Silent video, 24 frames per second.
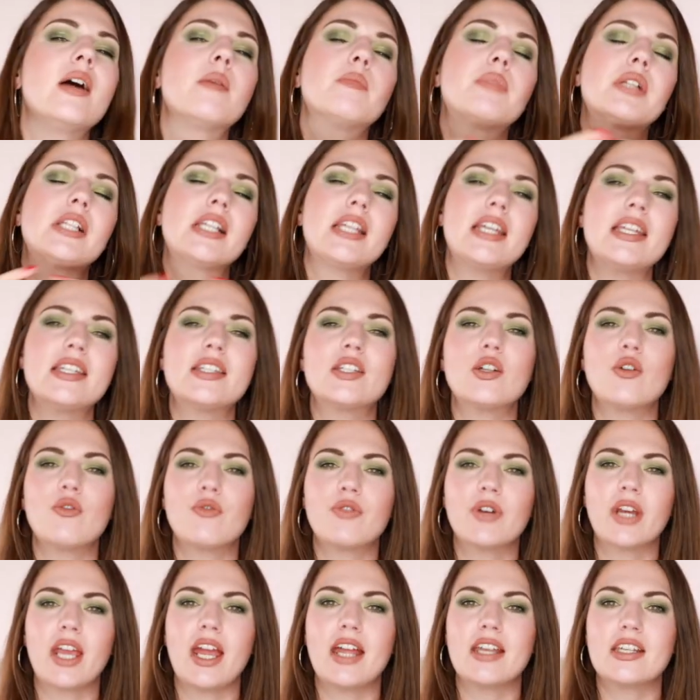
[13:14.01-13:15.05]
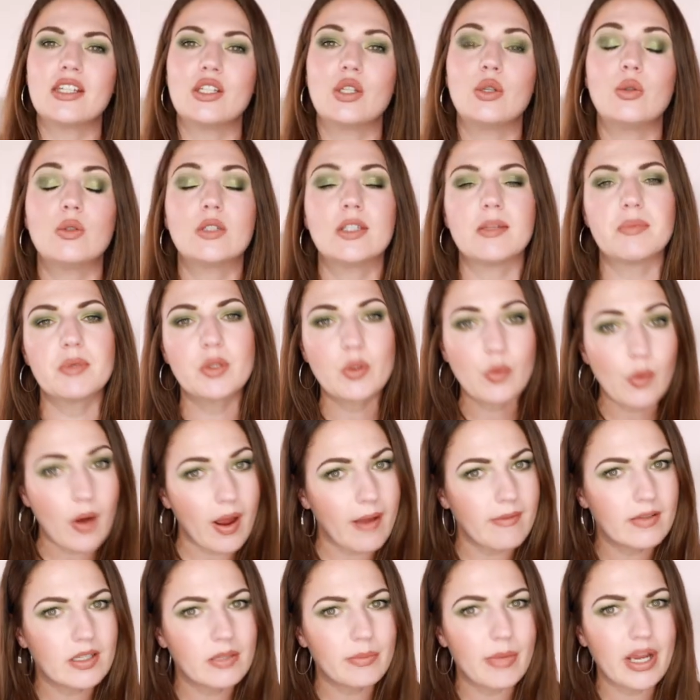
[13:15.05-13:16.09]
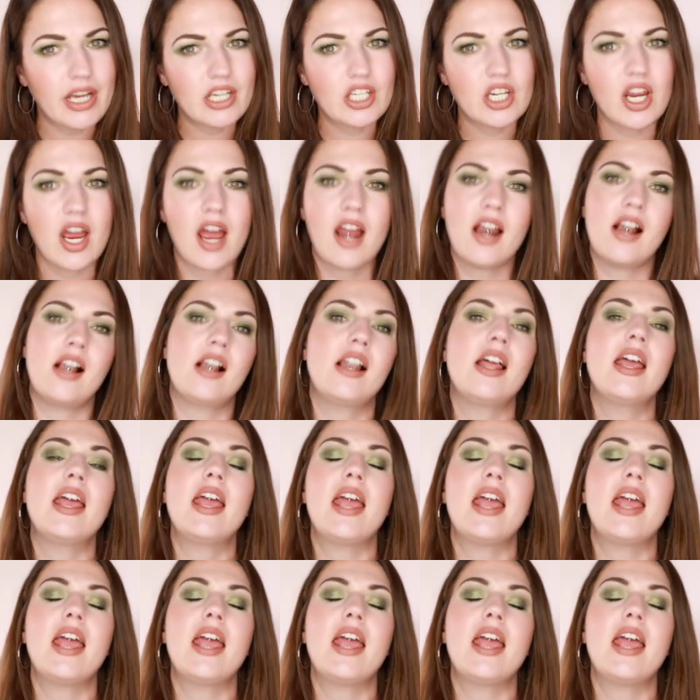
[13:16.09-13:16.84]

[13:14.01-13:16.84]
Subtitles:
please don't forget to subscribe to my channel,